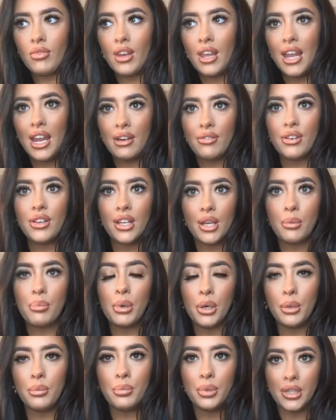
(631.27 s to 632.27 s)
everything
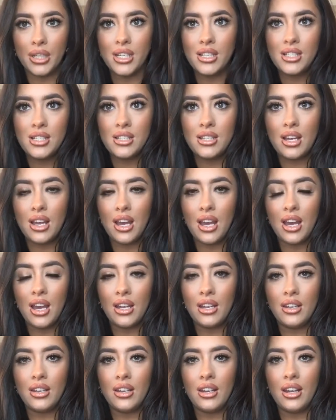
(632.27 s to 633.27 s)
put in place
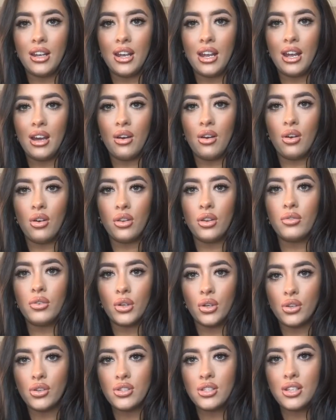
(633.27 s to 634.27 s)
and all the
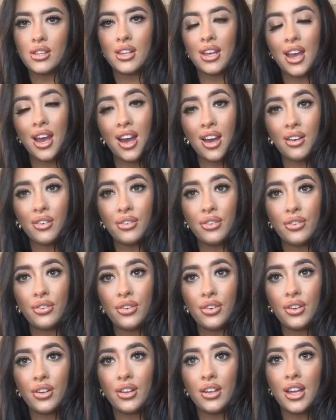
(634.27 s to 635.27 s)
rules that they have
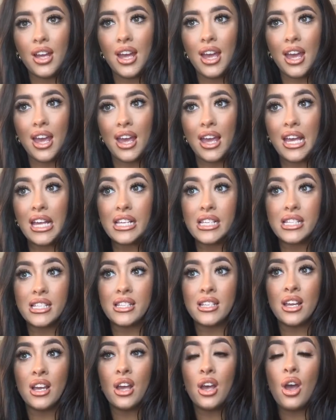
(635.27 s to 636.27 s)
is
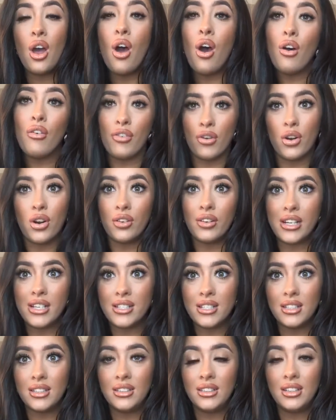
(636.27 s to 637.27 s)
for a
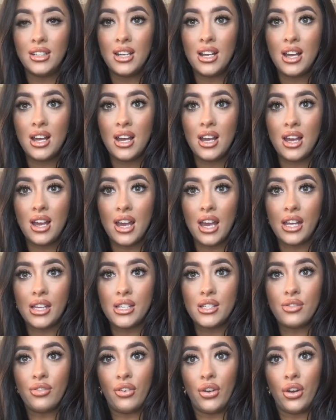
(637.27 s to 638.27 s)
reason.
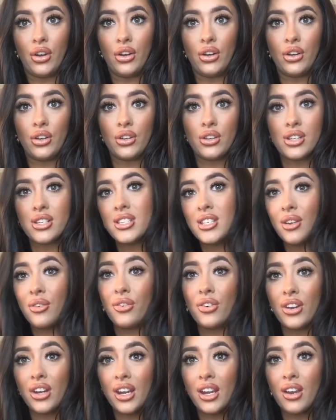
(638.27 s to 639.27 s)
It's for the
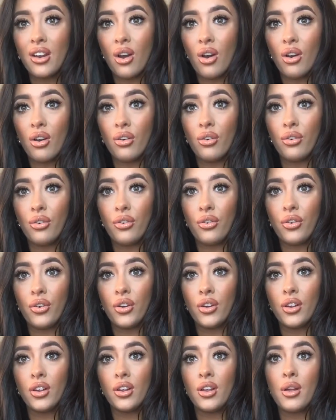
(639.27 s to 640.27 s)
safety of
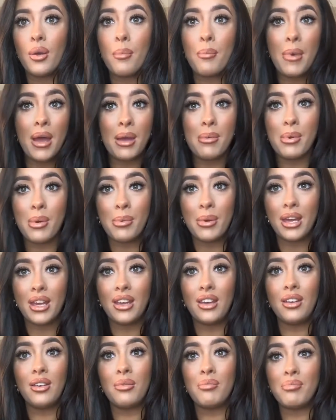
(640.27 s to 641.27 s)
my
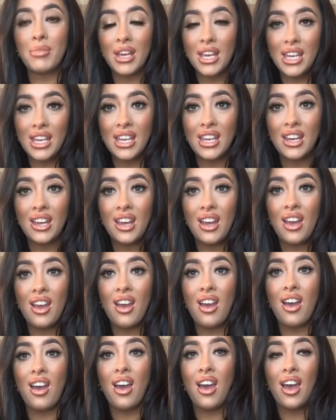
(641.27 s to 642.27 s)
baby, me,
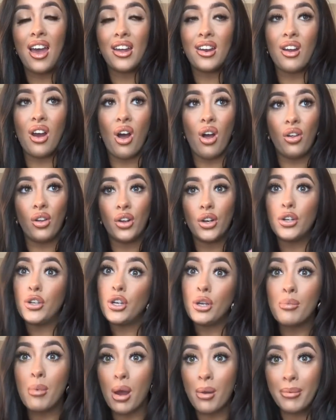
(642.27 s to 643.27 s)
and all our new
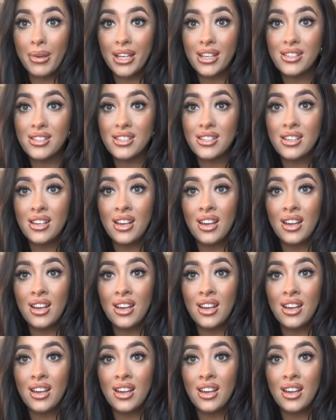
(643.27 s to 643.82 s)
mummies.